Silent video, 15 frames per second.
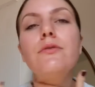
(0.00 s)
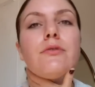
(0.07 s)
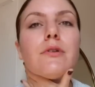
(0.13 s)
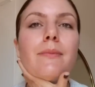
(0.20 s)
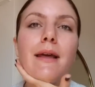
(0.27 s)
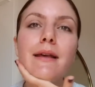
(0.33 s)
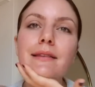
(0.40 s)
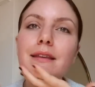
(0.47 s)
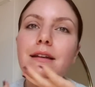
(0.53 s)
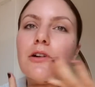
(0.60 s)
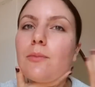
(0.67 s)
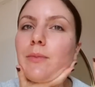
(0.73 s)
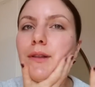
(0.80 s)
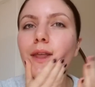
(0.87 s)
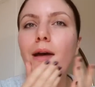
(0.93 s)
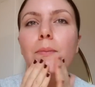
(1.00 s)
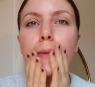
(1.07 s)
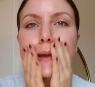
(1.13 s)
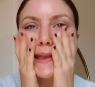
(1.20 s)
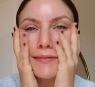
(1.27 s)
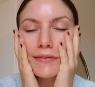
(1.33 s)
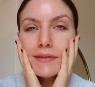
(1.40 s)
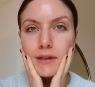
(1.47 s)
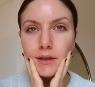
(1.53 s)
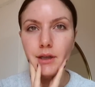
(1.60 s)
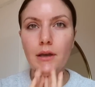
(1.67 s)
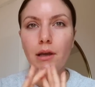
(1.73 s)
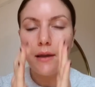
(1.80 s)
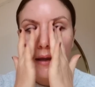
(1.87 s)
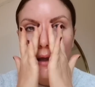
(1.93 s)
from that serum and that mist.
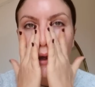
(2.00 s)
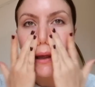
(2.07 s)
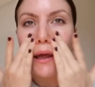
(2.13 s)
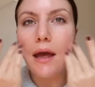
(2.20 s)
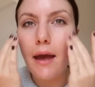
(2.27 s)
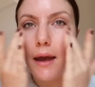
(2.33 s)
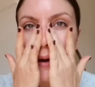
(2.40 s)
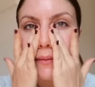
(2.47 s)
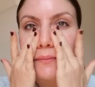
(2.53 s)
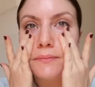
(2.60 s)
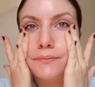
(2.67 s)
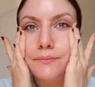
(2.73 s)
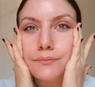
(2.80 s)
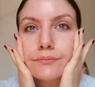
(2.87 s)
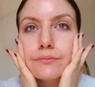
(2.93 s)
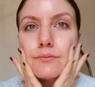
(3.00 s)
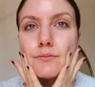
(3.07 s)
Oh,